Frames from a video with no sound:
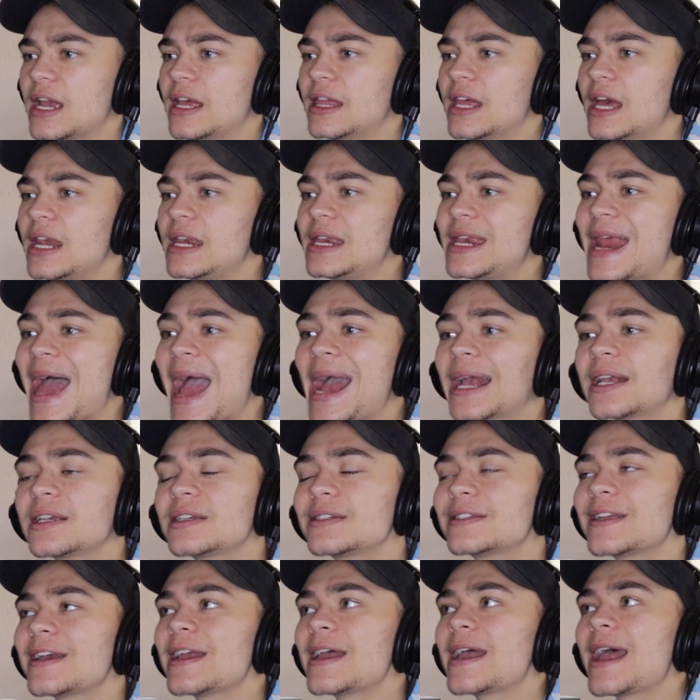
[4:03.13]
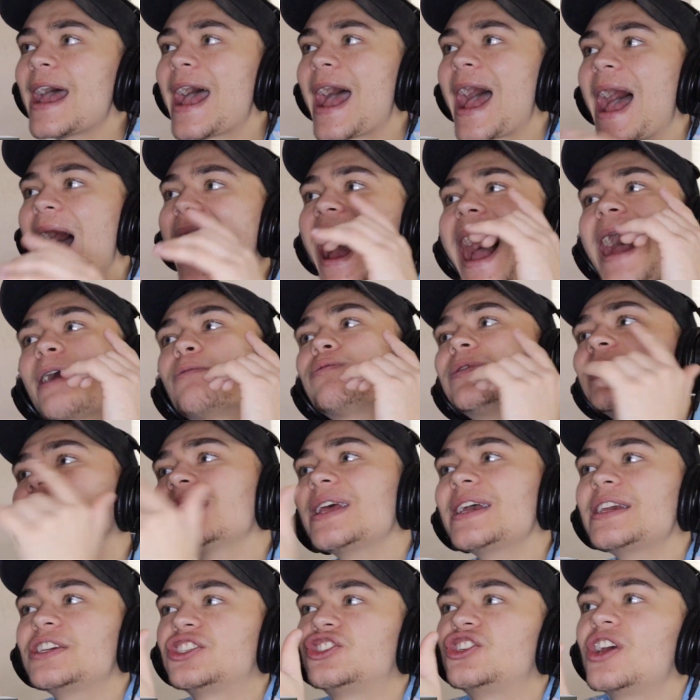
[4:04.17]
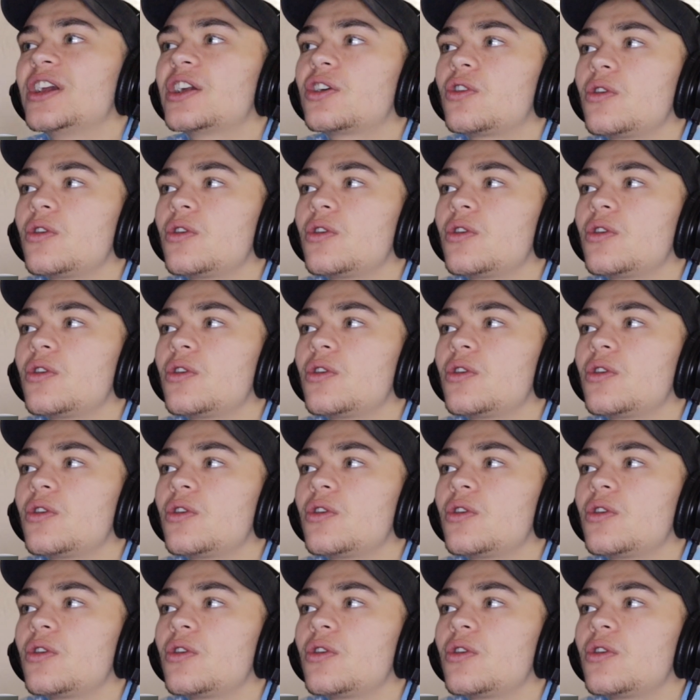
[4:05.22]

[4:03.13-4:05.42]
And then next, I realized J.